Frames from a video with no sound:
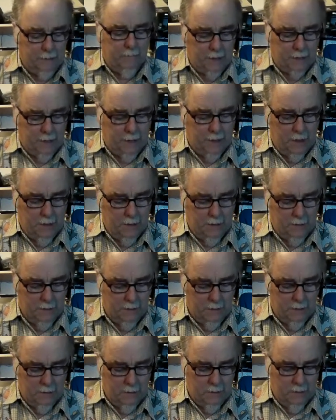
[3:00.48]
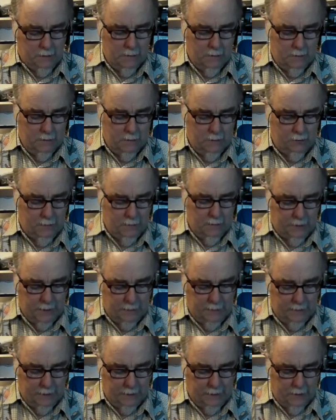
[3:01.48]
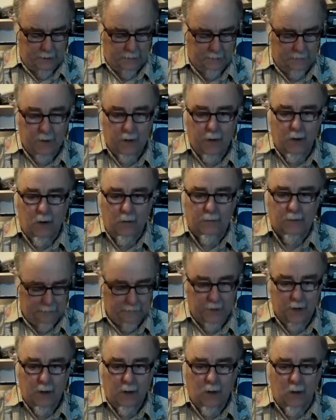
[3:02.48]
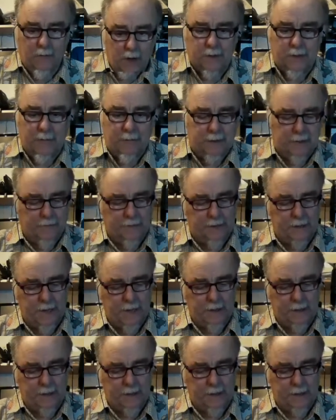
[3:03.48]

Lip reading: And here we are, we're just going to put the tripod